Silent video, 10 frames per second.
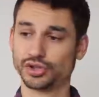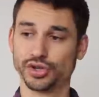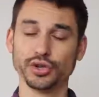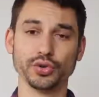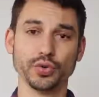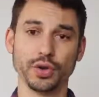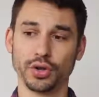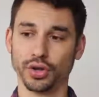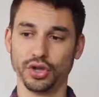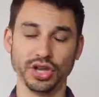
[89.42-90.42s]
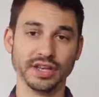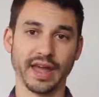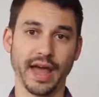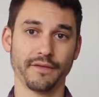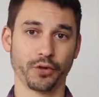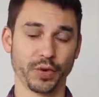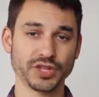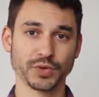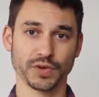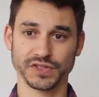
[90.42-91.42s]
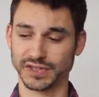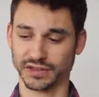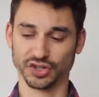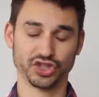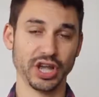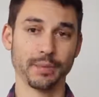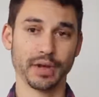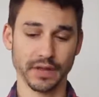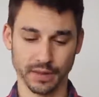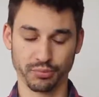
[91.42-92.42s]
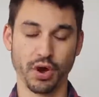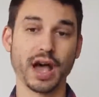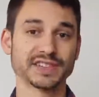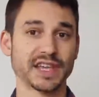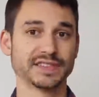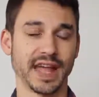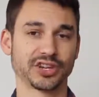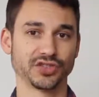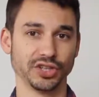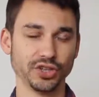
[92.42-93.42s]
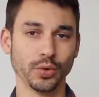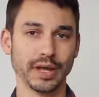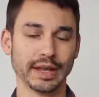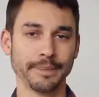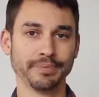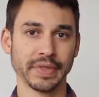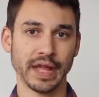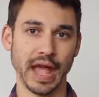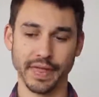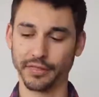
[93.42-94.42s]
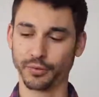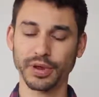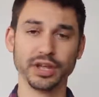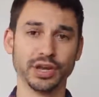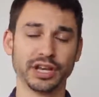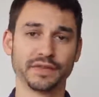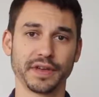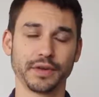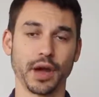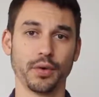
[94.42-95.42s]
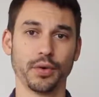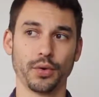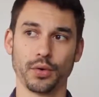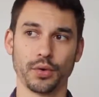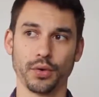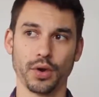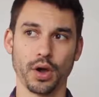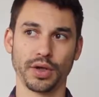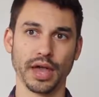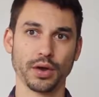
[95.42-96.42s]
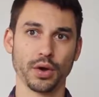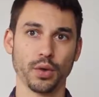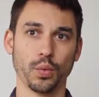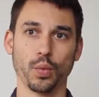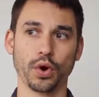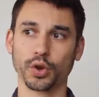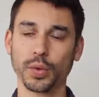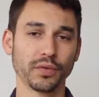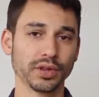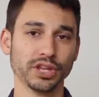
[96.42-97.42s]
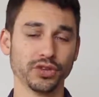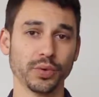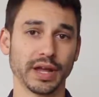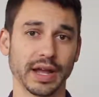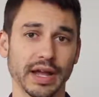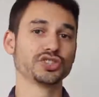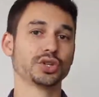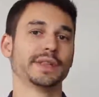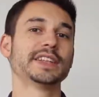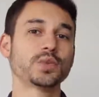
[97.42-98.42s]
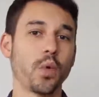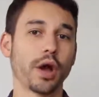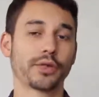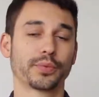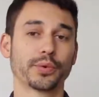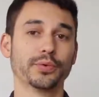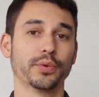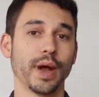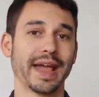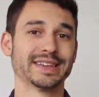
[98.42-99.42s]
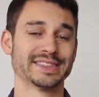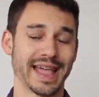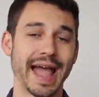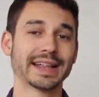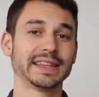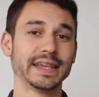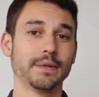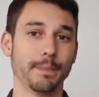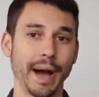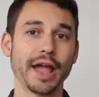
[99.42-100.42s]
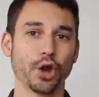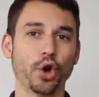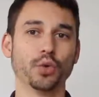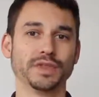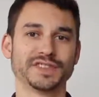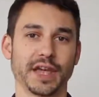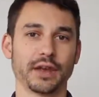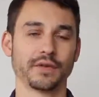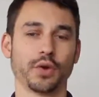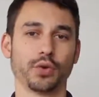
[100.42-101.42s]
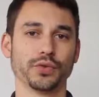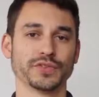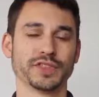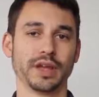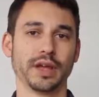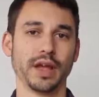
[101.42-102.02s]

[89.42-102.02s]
Two, you need to have the resources like the ship, the process to actually do it. And then three, you need to figure out, okay, what are we really doing? So let's walk through exactly my own set of goals